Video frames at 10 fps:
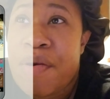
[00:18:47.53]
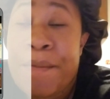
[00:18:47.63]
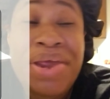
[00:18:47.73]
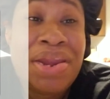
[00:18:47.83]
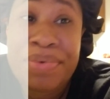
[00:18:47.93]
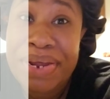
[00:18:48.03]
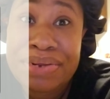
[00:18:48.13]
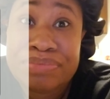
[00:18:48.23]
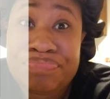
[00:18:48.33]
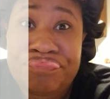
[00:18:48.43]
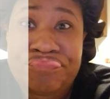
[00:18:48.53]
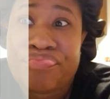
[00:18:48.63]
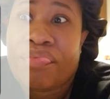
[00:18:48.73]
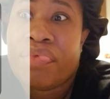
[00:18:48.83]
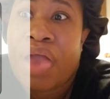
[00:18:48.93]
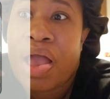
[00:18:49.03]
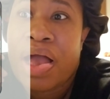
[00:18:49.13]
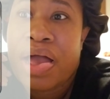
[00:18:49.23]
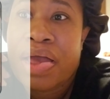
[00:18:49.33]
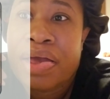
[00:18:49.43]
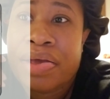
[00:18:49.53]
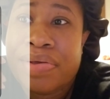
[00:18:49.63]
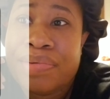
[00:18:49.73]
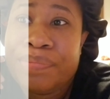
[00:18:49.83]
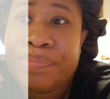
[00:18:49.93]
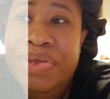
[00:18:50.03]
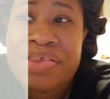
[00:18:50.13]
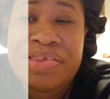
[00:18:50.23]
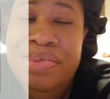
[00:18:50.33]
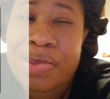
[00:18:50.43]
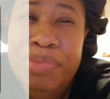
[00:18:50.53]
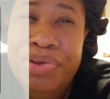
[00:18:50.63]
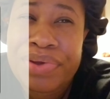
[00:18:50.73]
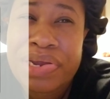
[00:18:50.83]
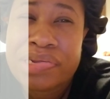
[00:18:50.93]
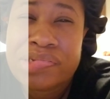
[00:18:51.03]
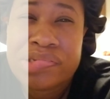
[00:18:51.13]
But anyway, um, it's the same earrings.